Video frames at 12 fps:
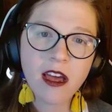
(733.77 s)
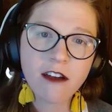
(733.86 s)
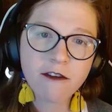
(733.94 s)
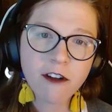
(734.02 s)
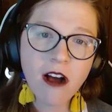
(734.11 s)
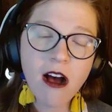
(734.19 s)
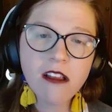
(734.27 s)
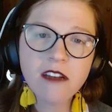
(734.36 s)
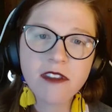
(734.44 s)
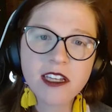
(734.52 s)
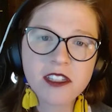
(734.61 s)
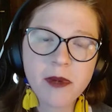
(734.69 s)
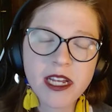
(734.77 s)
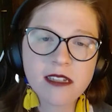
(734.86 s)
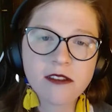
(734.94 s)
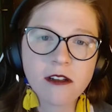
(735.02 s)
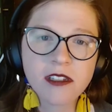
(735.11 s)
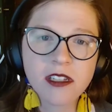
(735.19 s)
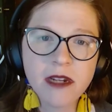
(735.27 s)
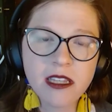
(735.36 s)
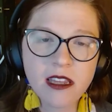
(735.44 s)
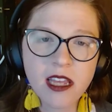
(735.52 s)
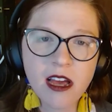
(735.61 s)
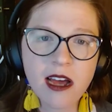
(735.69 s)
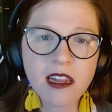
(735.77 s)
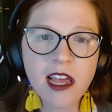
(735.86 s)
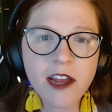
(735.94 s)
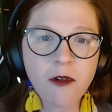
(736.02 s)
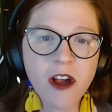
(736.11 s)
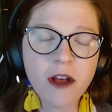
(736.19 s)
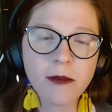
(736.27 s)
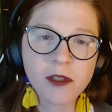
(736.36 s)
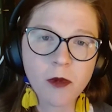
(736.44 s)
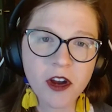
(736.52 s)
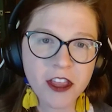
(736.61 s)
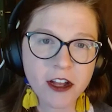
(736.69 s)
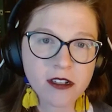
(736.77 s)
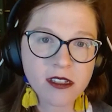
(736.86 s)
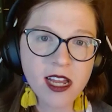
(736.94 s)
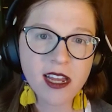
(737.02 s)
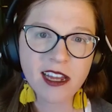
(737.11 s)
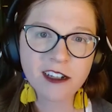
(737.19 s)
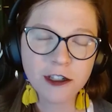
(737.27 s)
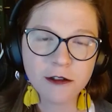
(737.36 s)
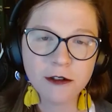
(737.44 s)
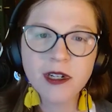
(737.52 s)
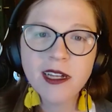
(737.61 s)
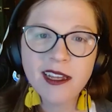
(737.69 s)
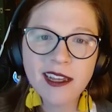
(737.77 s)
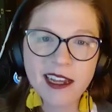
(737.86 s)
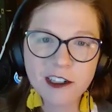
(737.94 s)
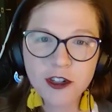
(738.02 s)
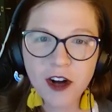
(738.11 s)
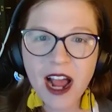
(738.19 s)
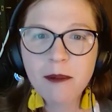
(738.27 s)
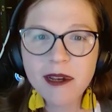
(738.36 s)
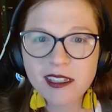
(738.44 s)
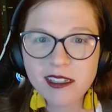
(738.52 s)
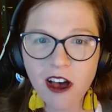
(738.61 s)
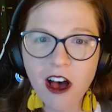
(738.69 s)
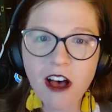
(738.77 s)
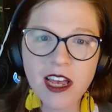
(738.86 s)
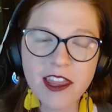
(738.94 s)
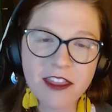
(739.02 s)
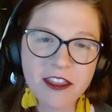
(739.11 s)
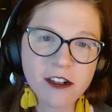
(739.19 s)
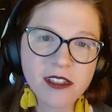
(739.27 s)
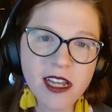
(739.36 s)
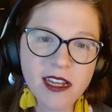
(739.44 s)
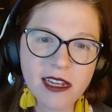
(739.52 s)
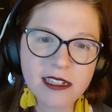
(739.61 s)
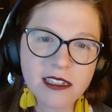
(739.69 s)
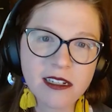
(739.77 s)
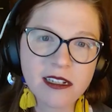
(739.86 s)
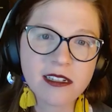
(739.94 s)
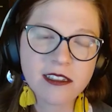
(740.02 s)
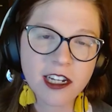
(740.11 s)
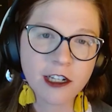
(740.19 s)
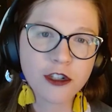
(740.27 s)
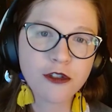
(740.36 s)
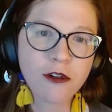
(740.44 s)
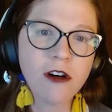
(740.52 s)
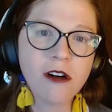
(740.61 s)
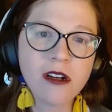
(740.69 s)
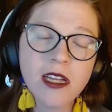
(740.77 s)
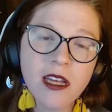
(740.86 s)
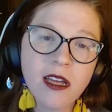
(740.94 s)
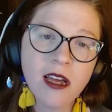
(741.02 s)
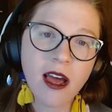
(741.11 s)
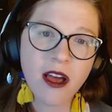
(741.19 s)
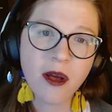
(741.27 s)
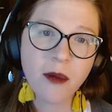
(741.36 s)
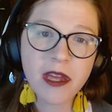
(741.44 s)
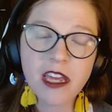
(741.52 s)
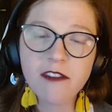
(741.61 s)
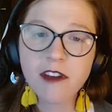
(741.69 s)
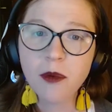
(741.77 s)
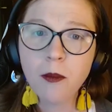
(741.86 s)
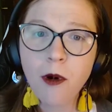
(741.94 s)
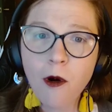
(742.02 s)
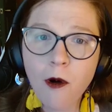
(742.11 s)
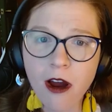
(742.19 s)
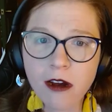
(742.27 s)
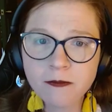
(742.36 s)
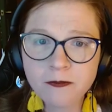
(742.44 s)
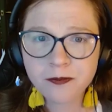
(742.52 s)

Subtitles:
for all of this, because ultimately the online realm is where they're seeking to entrap us all, and that they're seeking to control even more.